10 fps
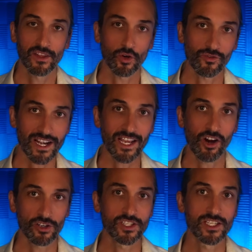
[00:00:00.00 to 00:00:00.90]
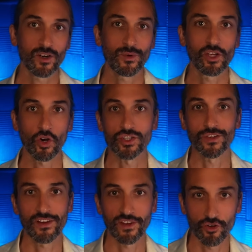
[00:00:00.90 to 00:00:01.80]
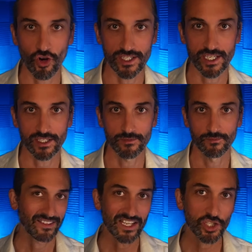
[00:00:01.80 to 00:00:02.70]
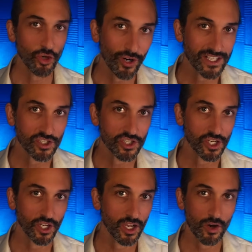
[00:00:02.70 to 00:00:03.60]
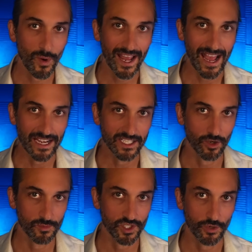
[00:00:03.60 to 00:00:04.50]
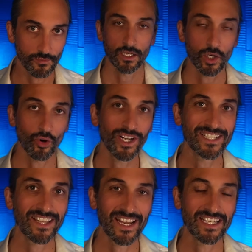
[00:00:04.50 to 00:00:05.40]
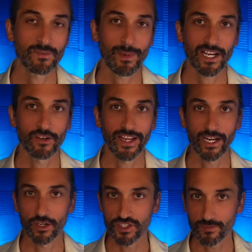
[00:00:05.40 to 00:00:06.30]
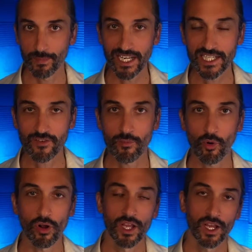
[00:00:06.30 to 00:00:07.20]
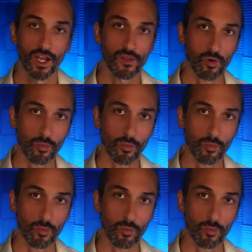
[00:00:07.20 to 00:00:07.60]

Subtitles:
the already hard to deal with cost of living crisis. And this shock isn't just going to go away anytime soon. According to the latest Bank of England stability report, the